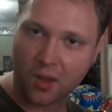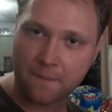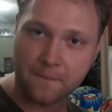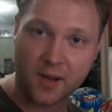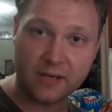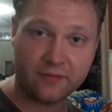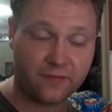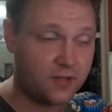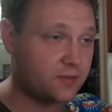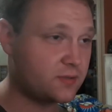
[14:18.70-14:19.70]
my
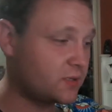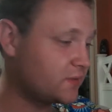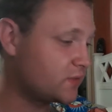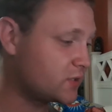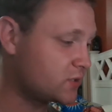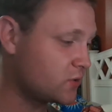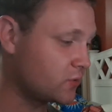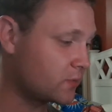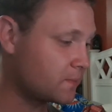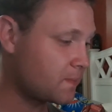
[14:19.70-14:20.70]
defense of the
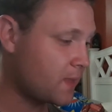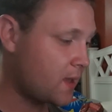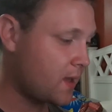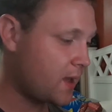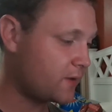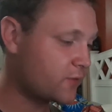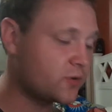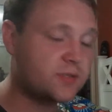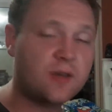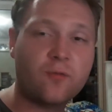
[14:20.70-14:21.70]
Duke. And of
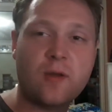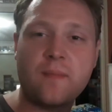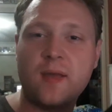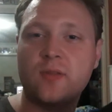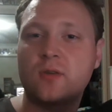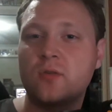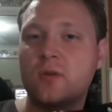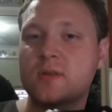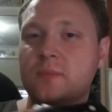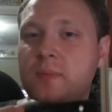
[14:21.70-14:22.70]
course, they've remade the
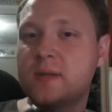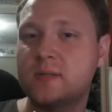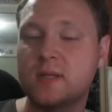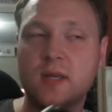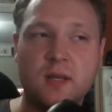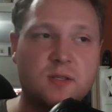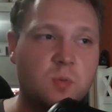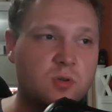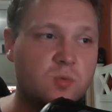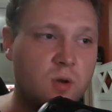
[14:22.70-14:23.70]
Duke as a PC and
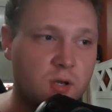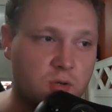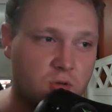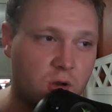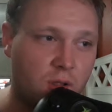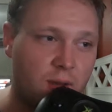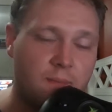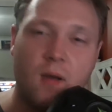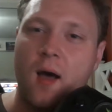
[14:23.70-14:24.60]
Xbox One controller.